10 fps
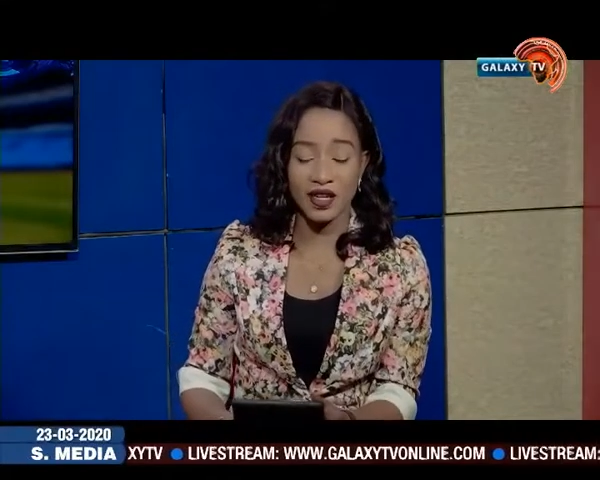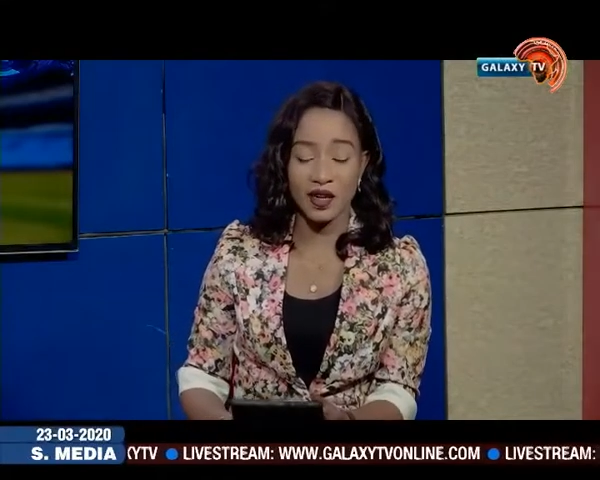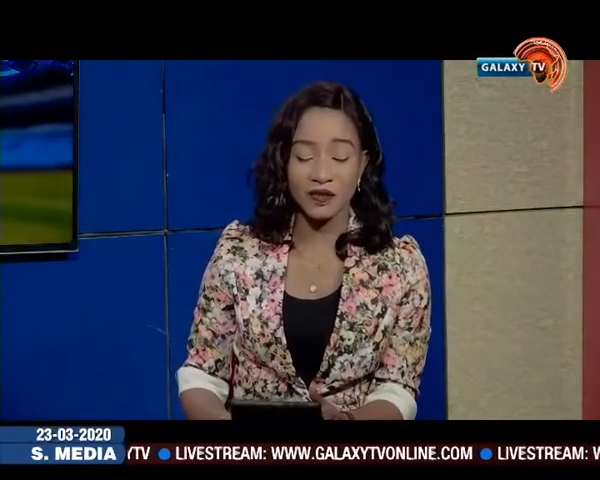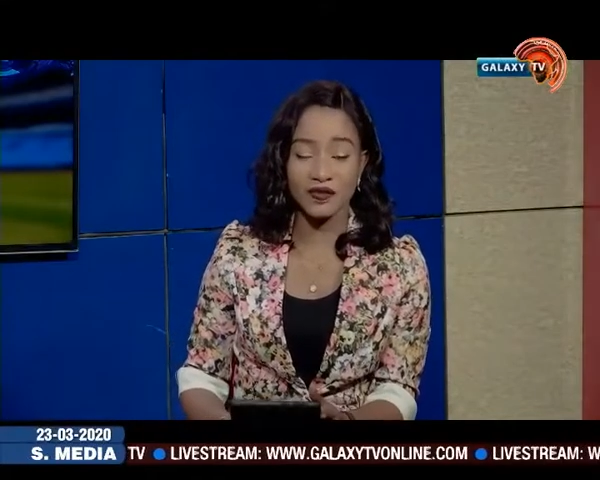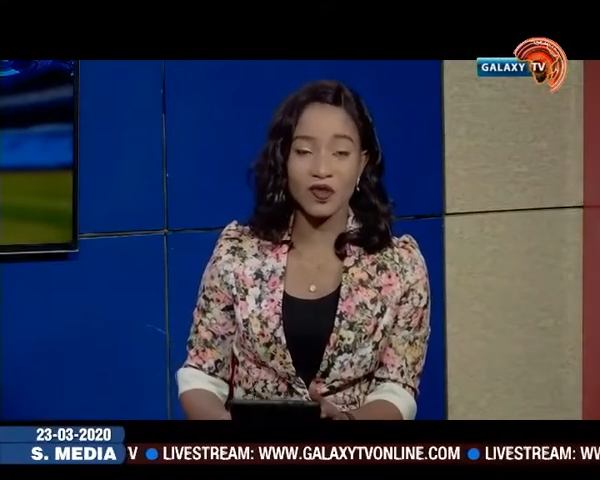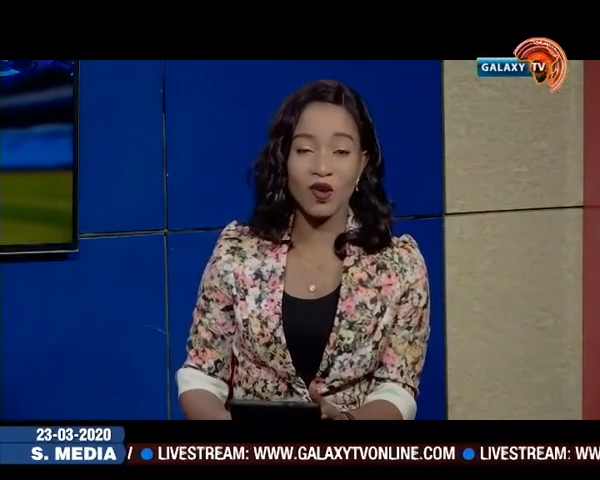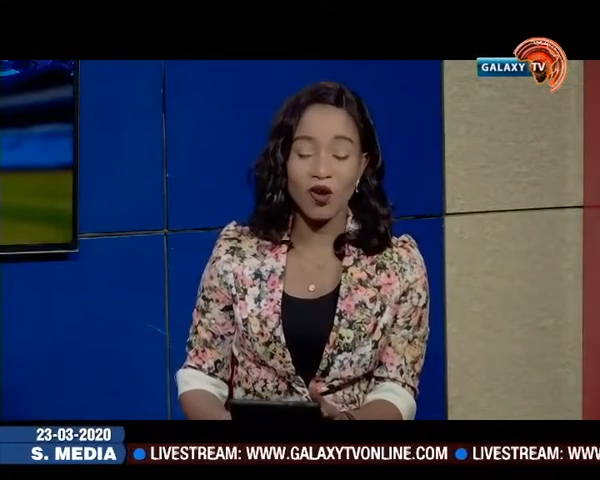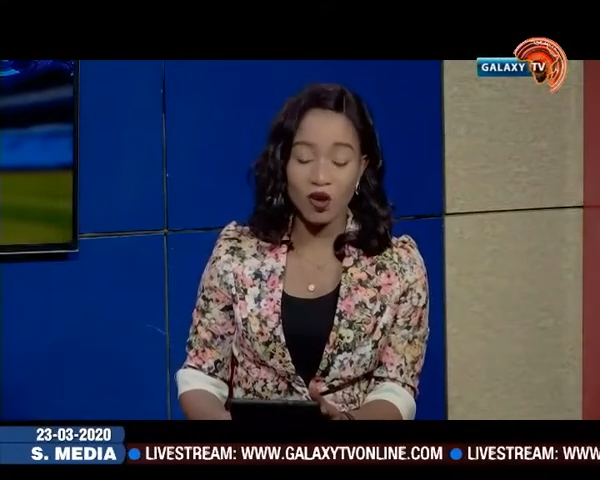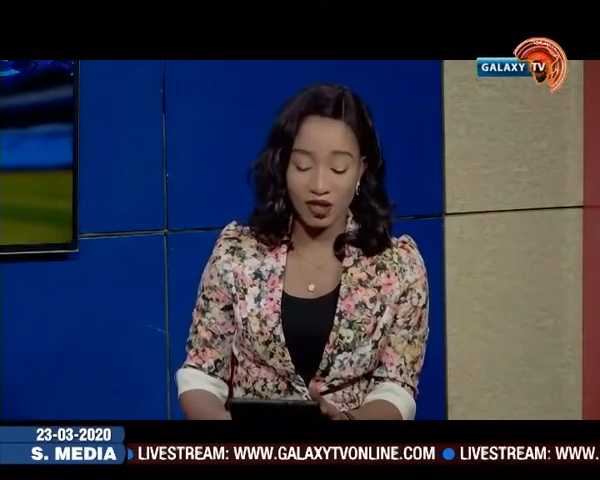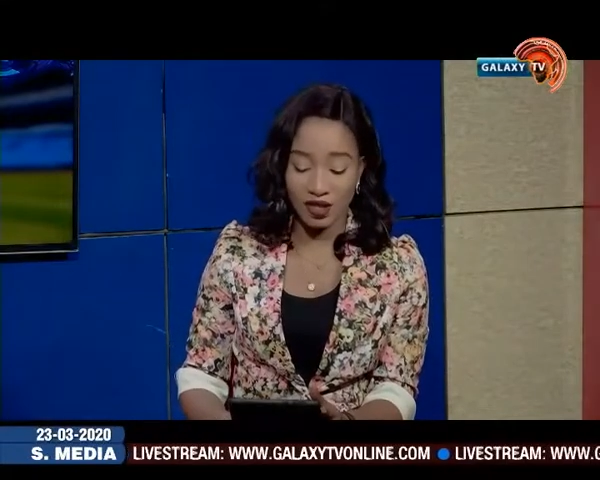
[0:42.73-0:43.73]
Now, of
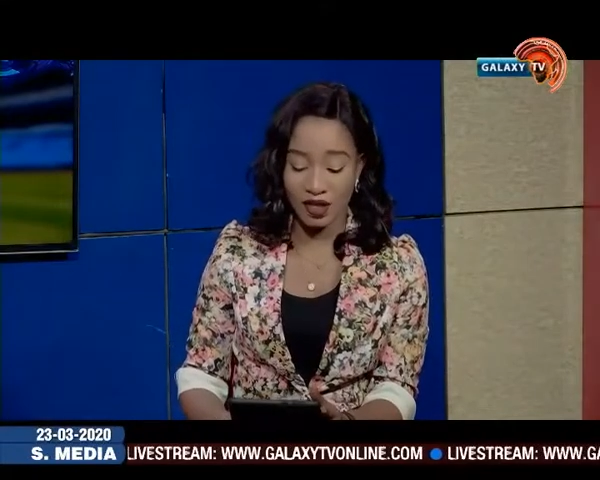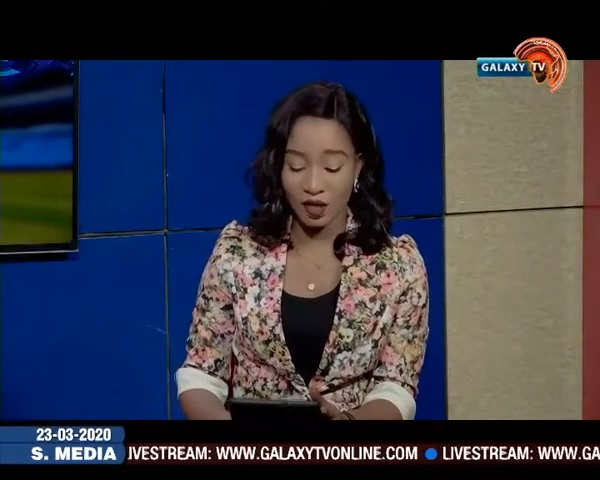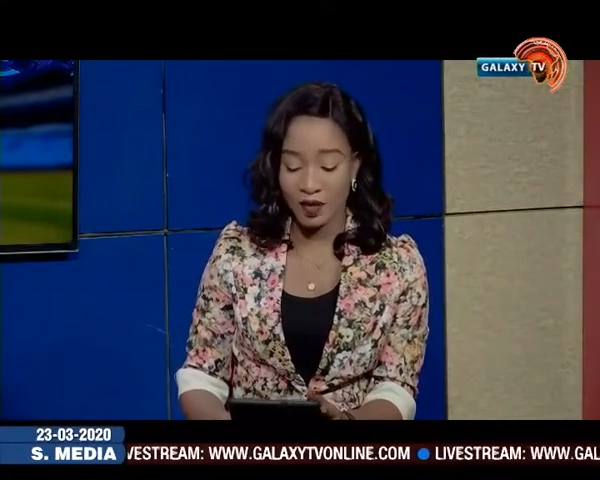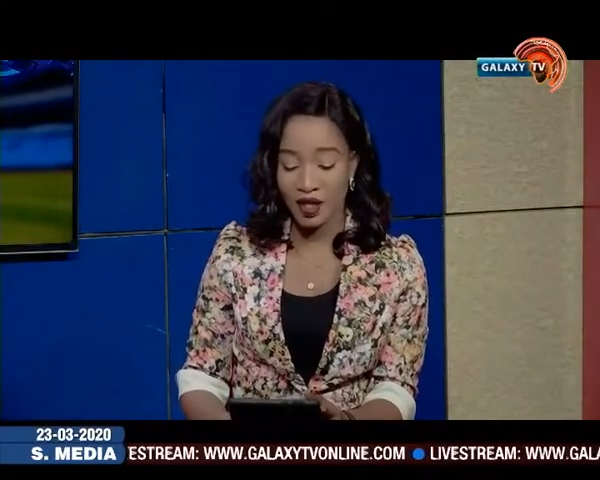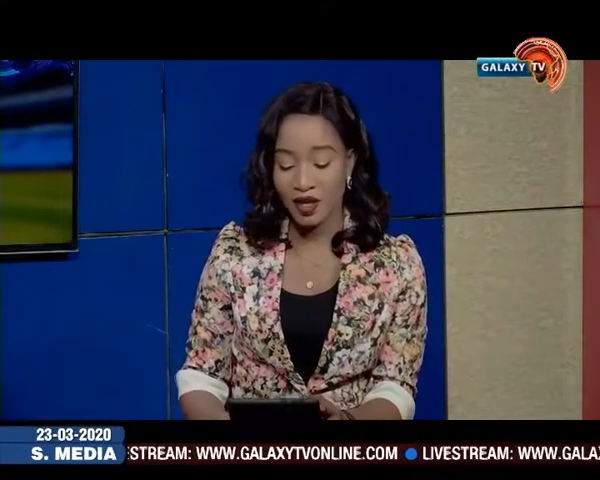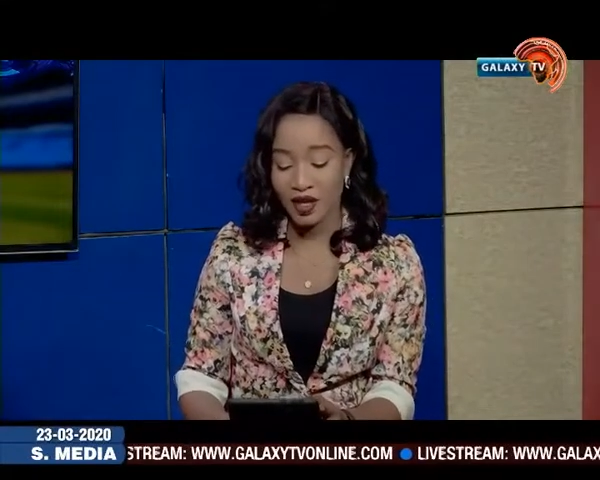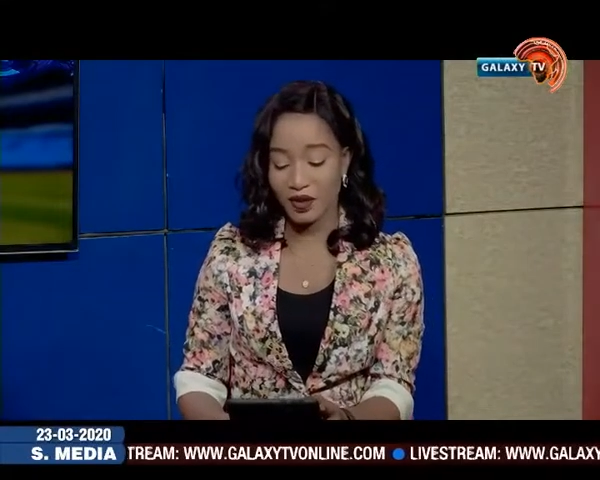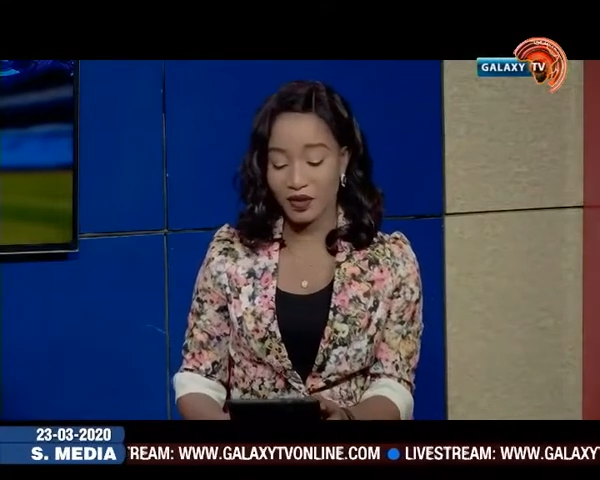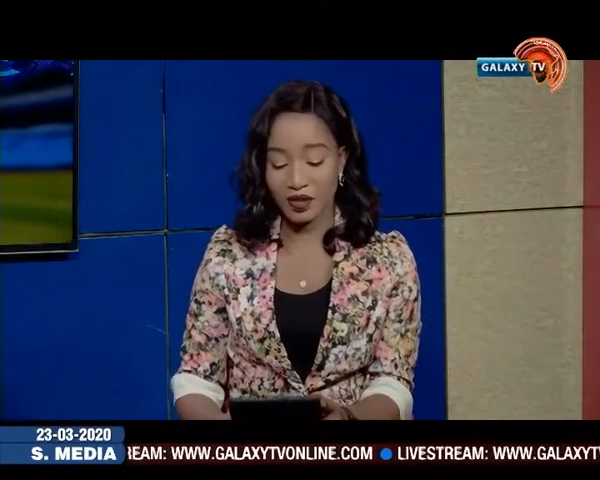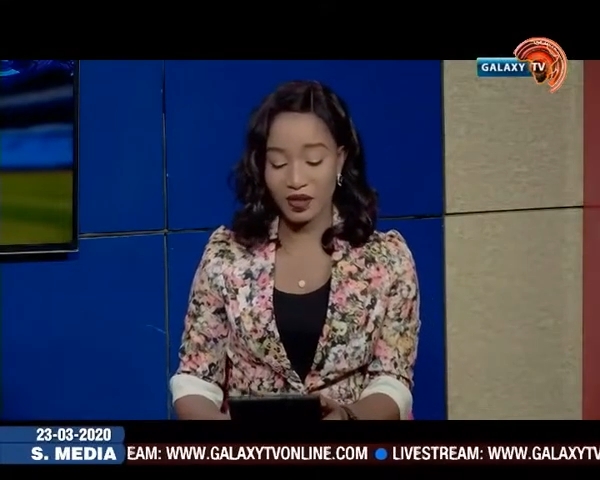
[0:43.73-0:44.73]
course, he
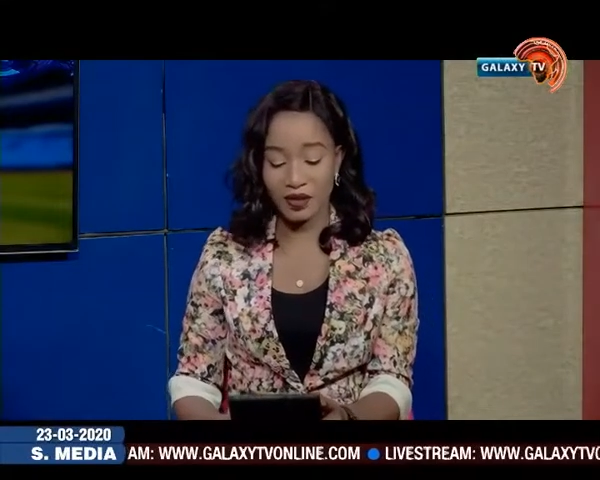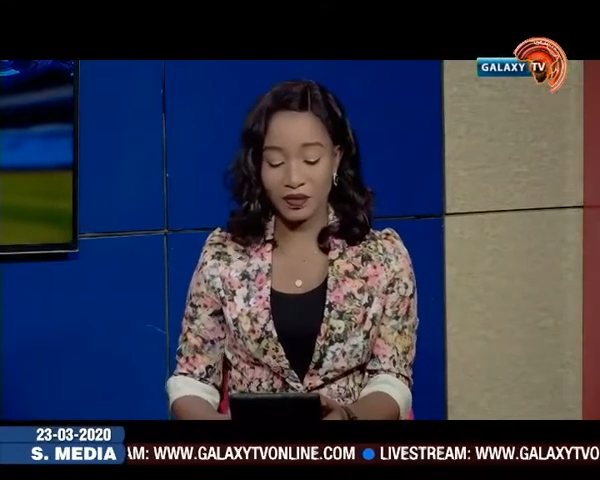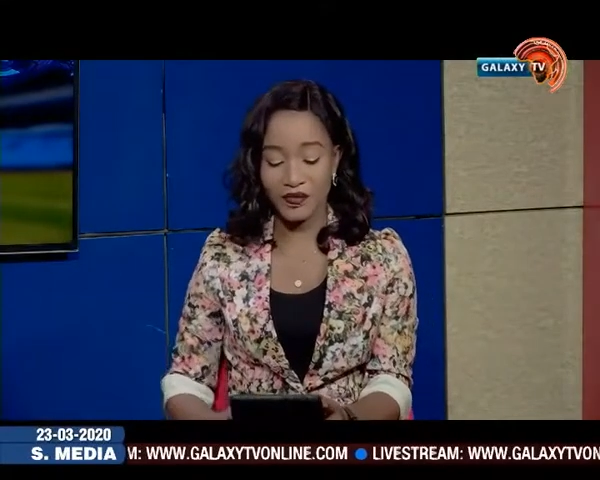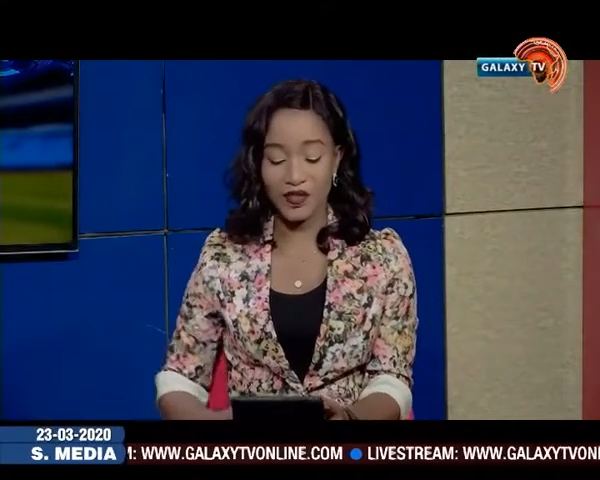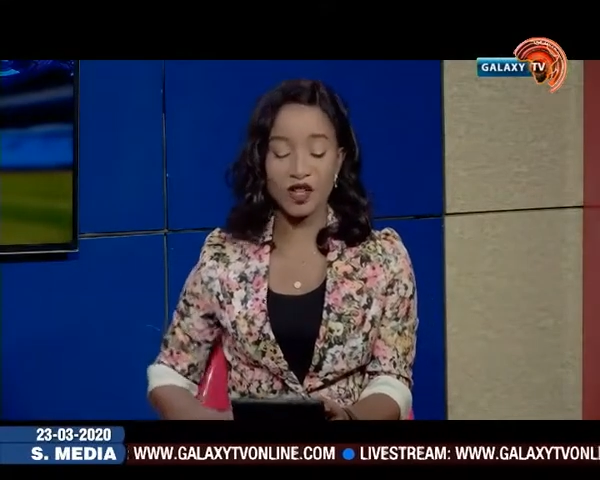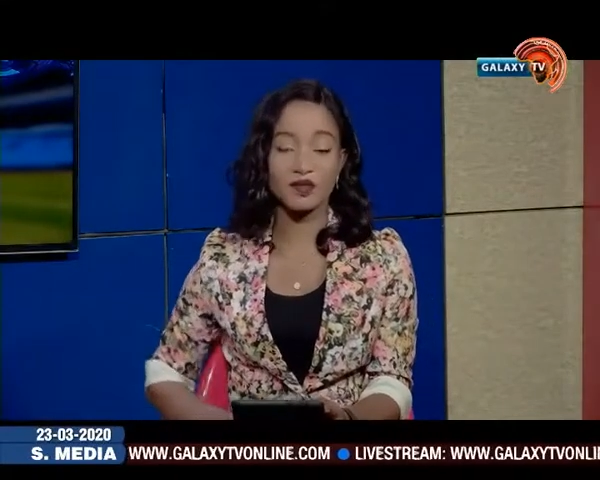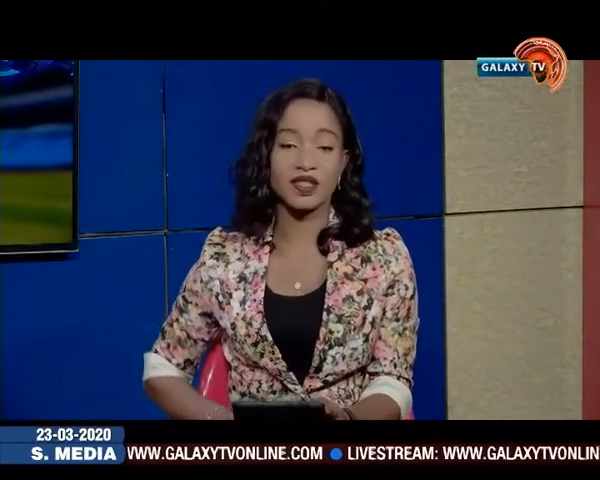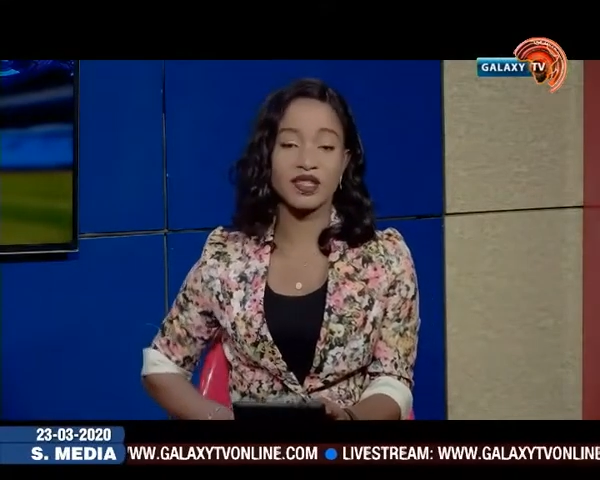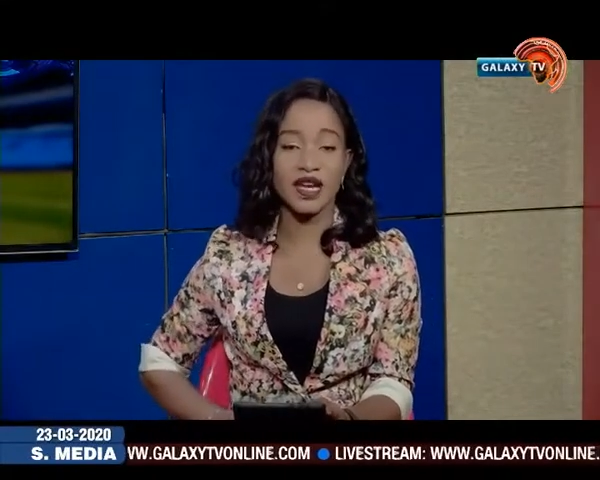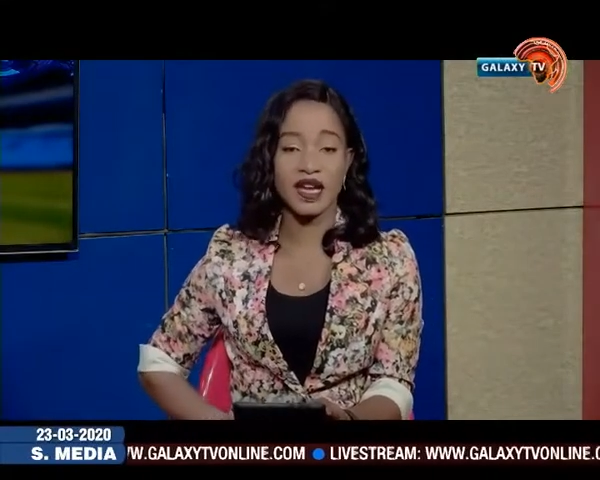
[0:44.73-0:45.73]
was
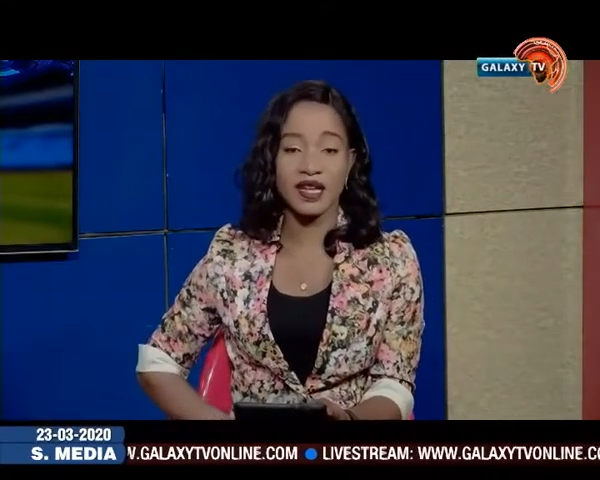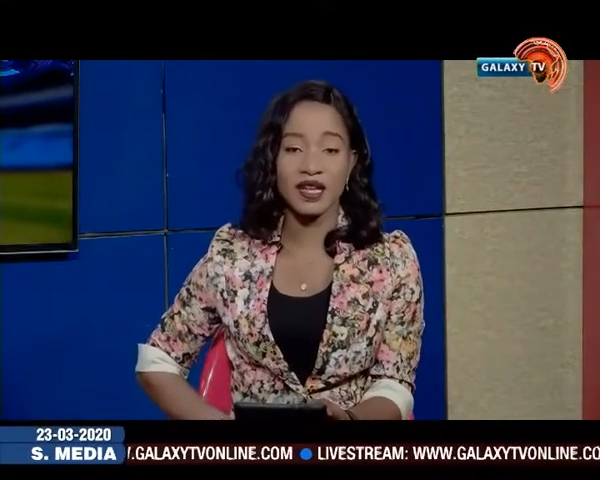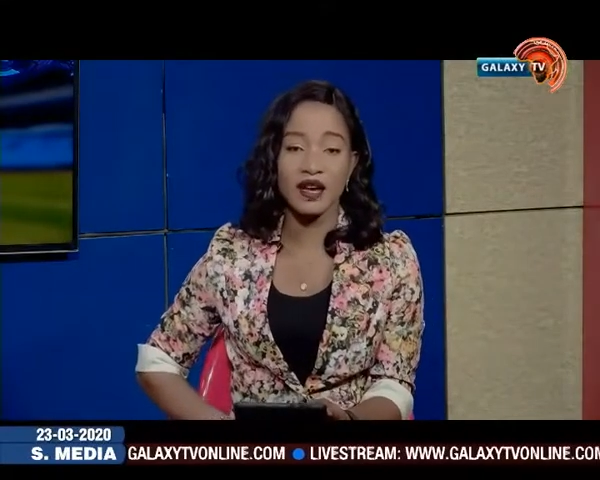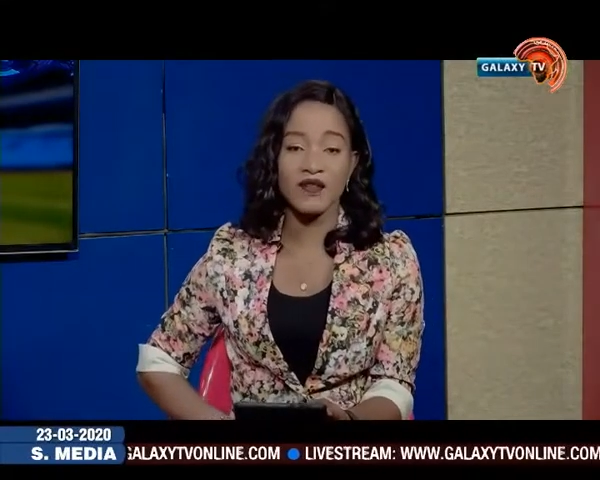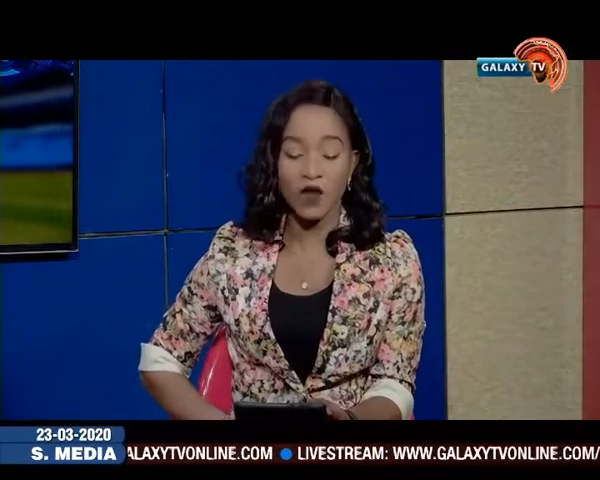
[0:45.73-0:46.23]
confirmed dead